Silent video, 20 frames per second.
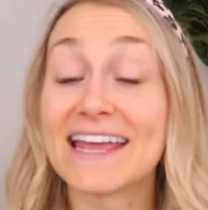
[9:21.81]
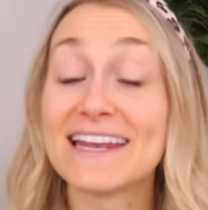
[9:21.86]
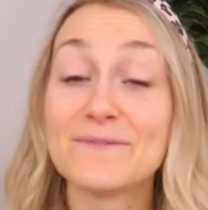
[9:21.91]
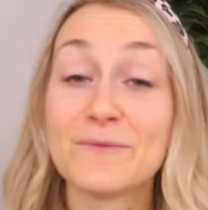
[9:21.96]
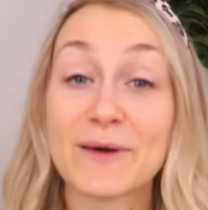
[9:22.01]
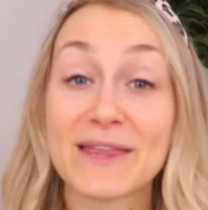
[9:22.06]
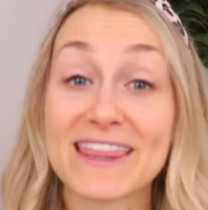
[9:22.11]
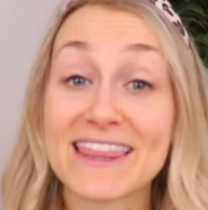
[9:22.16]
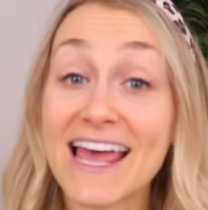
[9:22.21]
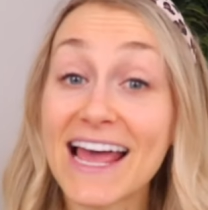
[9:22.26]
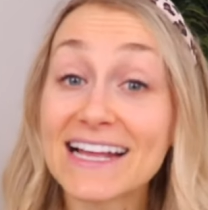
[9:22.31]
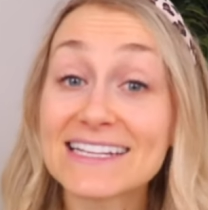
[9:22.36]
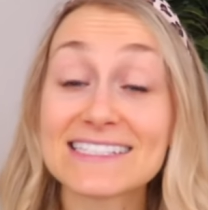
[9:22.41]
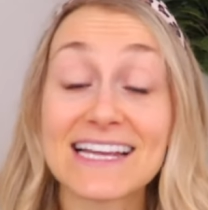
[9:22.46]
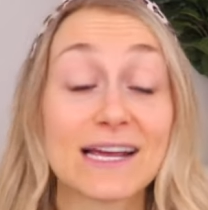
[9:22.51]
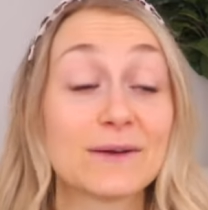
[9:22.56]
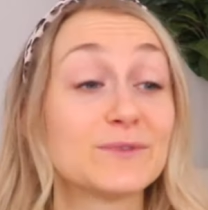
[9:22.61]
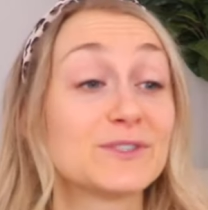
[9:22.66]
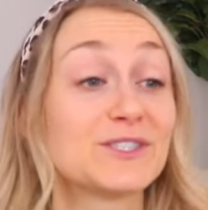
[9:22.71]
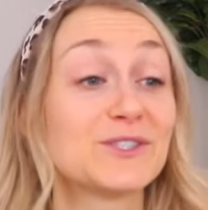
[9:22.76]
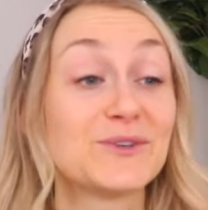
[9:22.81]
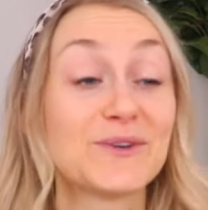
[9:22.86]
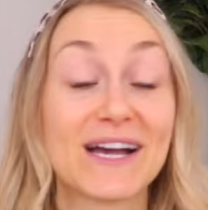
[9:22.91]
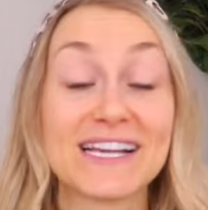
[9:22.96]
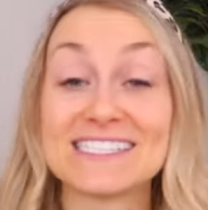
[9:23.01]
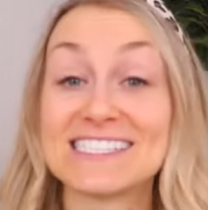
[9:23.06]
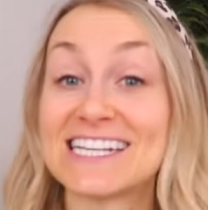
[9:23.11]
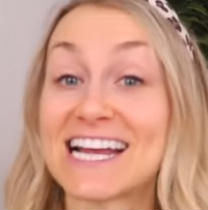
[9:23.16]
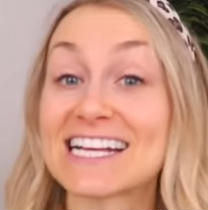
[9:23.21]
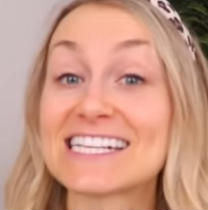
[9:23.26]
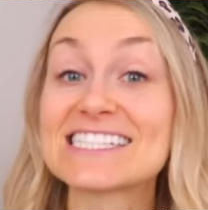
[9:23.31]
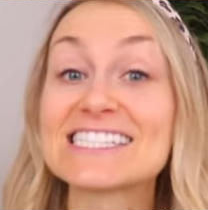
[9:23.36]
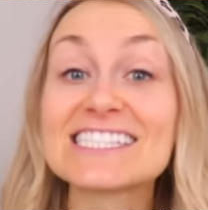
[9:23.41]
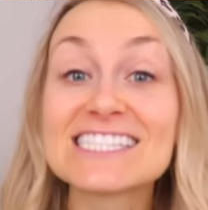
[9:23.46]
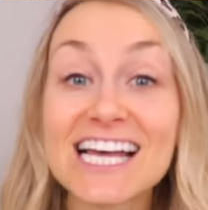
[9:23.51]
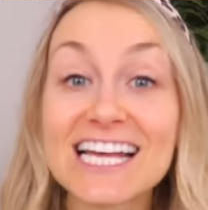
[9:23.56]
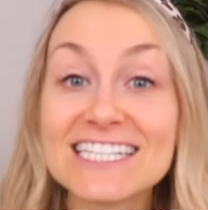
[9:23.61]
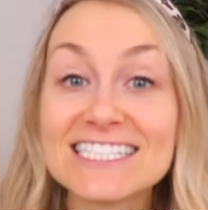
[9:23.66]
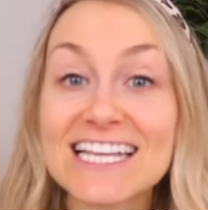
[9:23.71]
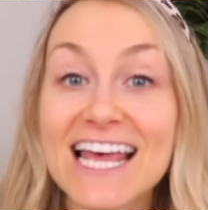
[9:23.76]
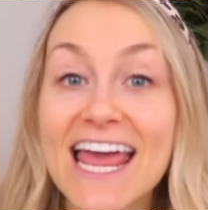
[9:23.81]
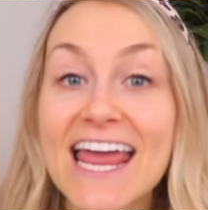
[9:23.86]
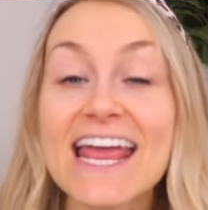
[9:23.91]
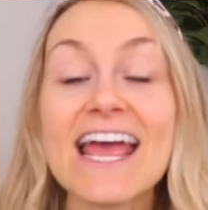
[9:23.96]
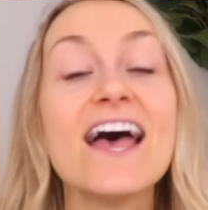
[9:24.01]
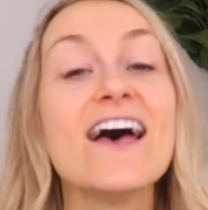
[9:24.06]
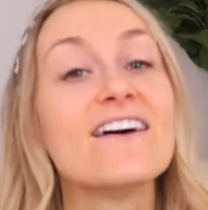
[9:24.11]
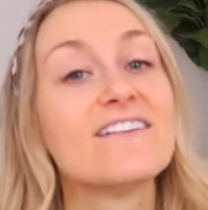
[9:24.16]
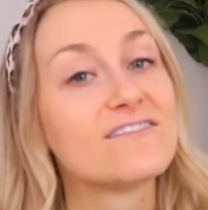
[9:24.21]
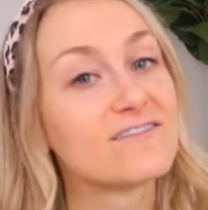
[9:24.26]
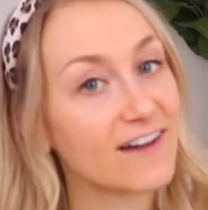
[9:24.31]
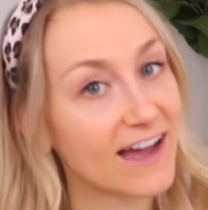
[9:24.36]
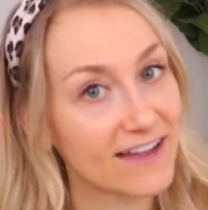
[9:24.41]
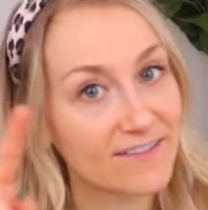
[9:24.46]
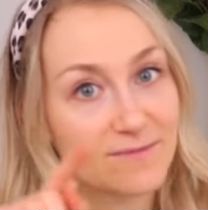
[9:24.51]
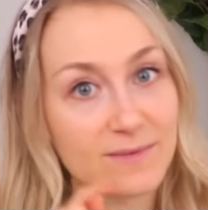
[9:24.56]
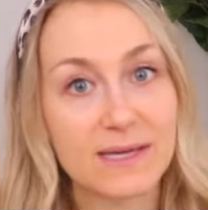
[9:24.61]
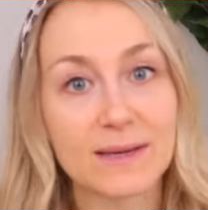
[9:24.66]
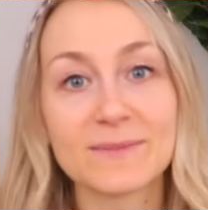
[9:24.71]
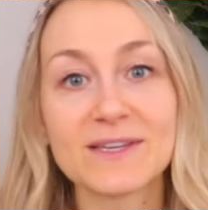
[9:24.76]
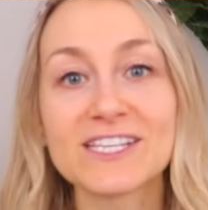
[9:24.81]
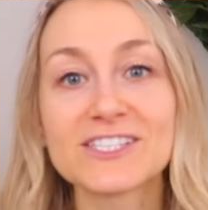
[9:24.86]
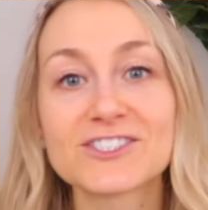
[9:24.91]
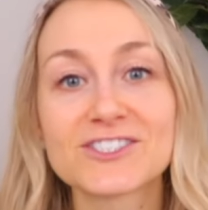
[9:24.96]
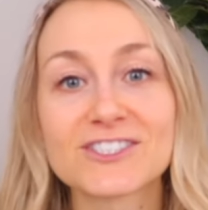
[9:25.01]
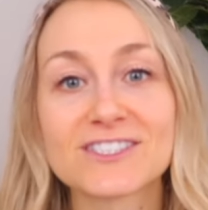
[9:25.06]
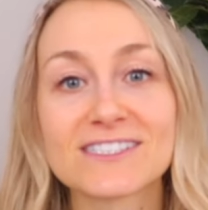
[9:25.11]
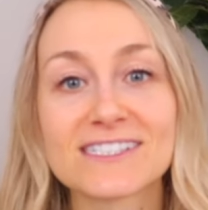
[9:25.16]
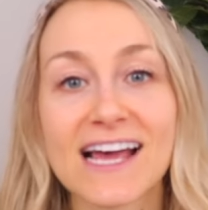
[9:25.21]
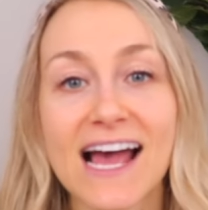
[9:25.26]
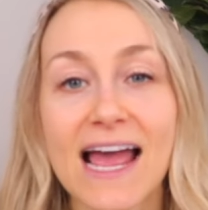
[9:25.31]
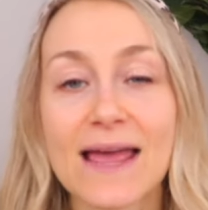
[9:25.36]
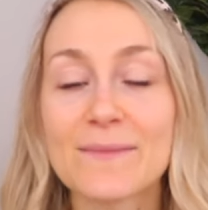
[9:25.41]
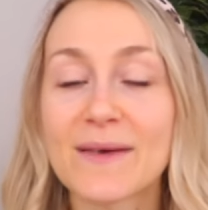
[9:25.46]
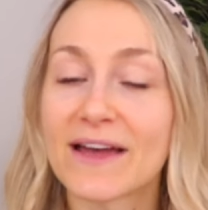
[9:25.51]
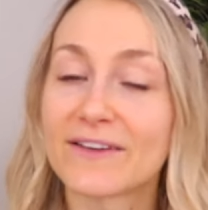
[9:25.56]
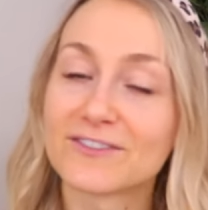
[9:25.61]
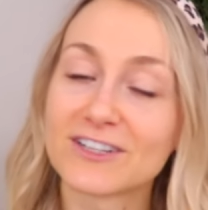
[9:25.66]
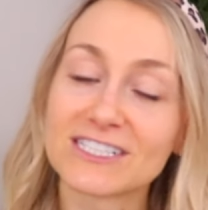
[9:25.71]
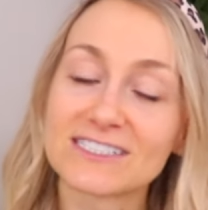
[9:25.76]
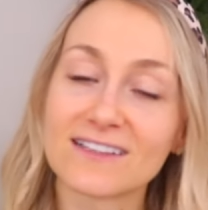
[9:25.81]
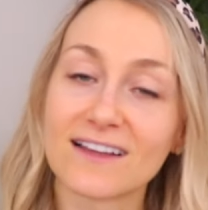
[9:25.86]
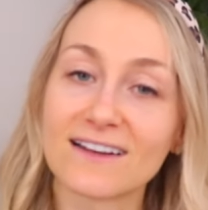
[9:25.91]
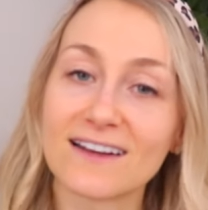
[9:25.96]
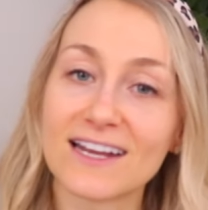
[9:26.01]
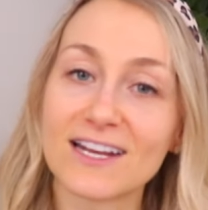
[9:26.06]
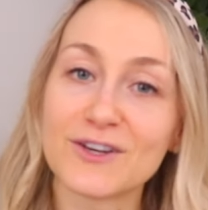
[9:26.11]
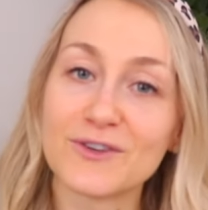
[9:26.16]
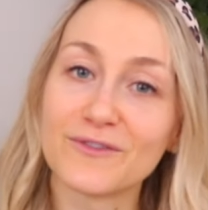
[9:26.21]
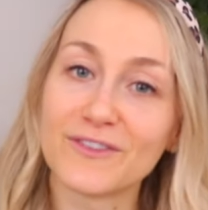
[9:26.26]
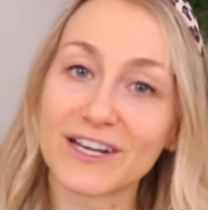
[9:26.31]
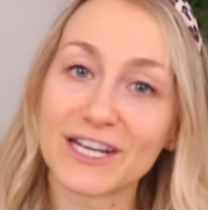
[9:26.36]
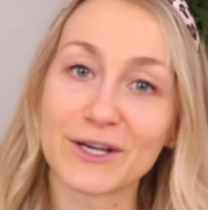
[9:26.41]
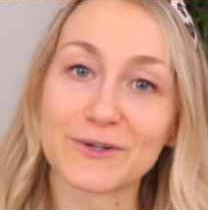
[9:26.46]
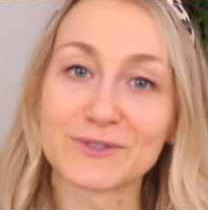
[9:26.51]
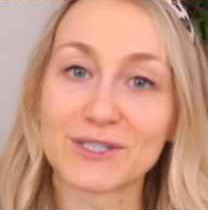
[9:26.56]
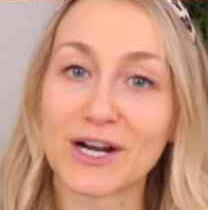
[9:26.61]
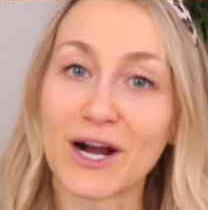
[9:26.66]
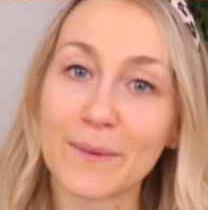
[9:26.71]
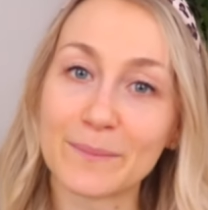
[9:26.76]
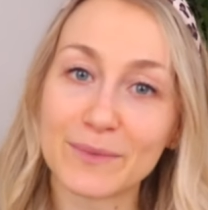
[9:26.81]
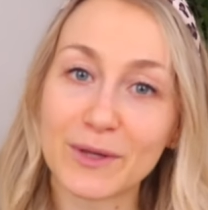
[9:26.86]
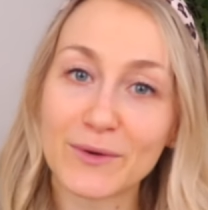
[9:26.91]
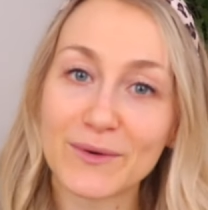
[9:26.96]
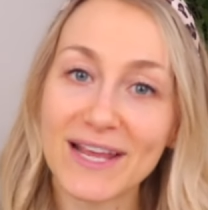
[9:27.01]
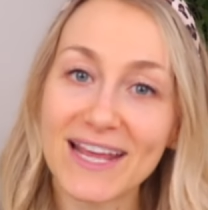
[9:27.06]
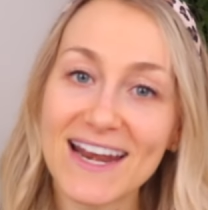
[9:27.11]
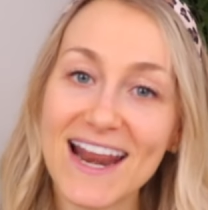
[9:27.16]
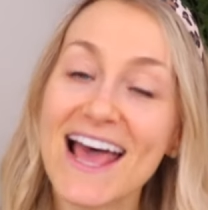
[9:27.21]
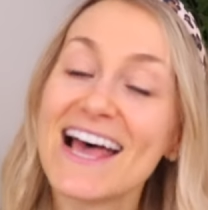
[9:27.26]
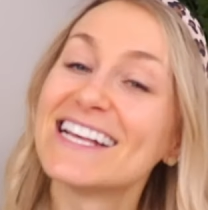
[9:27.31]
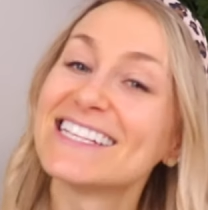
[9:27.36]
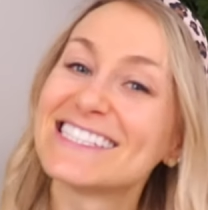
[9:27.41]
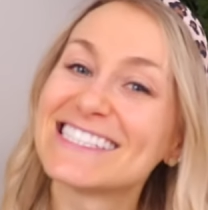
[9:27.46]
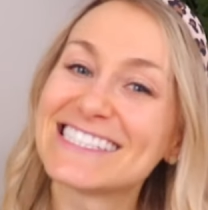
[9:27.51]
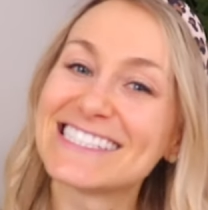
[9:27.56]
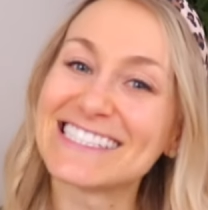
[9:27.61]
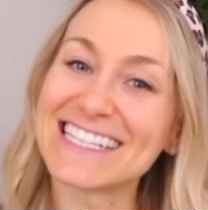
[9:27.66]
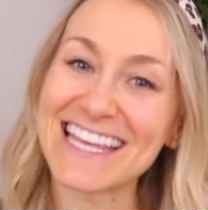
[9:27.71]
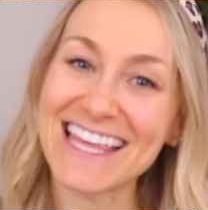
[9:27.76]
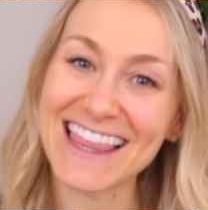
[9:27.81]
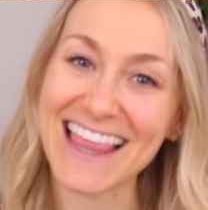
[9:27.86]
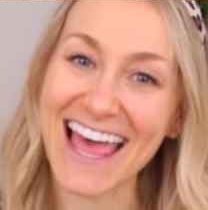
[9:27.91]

And with that, I will see you guys next Sunday, 5 p.m. Eastern time. Every Sunday, new videos are uploaded. See you